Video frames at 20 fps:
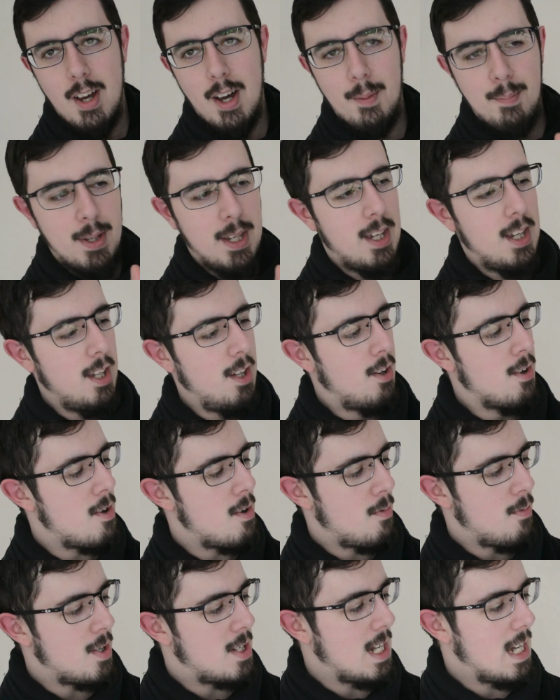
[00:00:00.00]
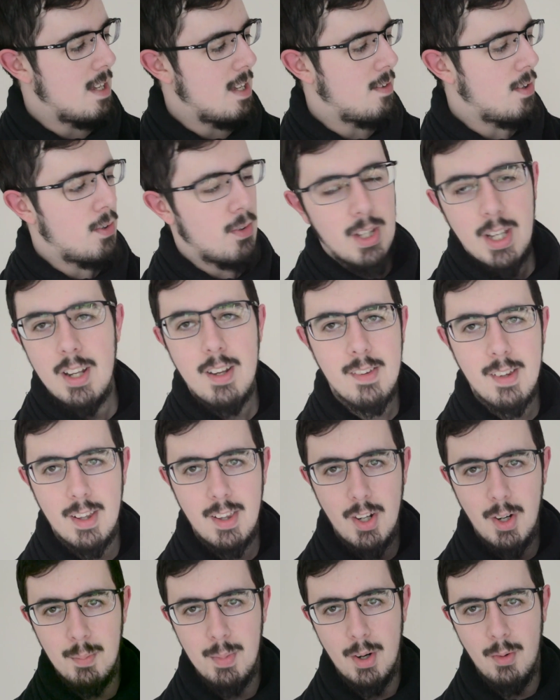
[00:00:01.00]
up here, which has only just a
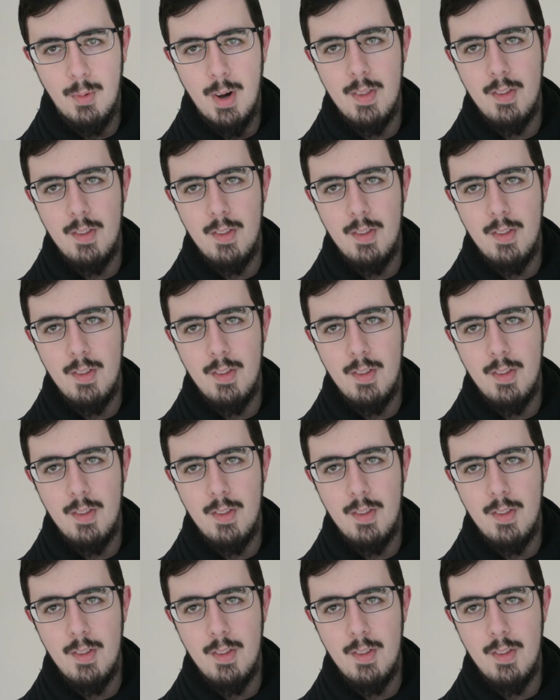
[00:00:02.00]
little bit of